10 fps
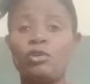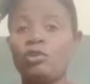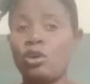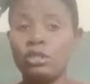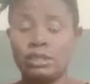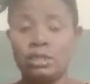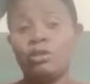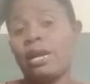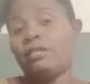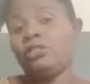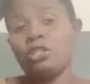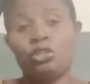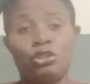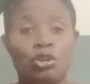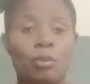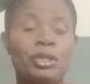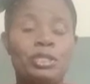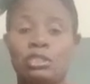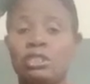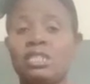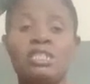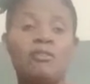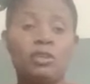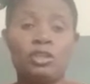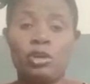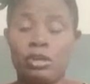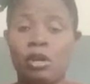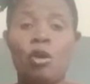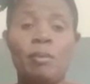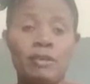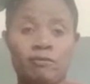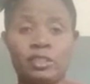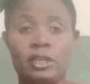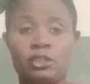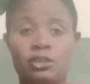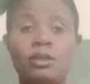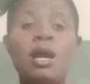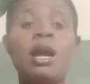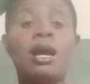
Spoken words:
you could not see, you can just drop a suggestive video in the comment section.